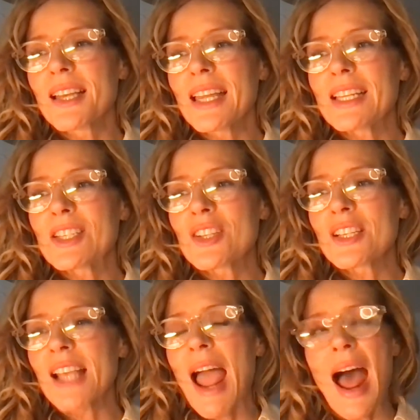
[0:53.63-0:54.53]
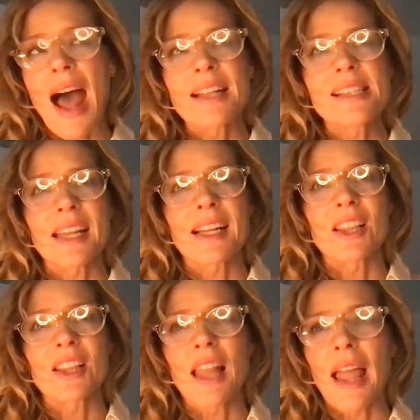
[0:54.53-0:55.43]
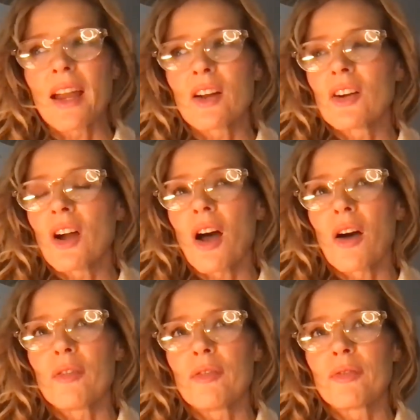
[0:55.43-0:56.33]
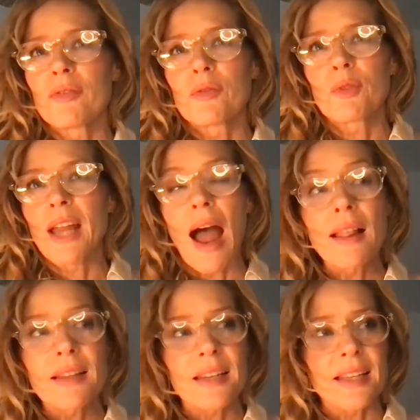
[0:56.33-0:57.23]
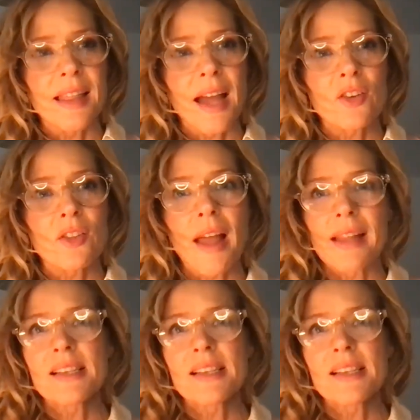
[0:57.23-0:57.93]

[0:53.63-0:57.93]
it just adds like a layer of reality that you're like,